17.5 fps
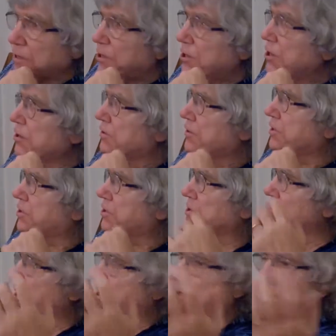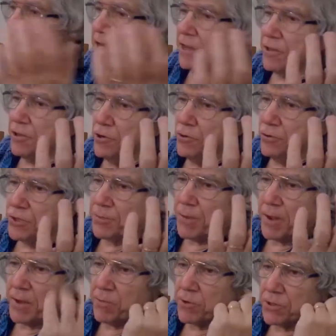There's so much of that in the
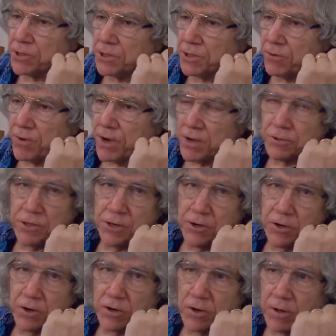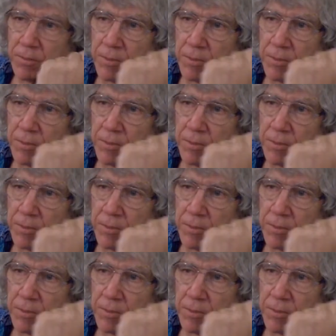newspapers around here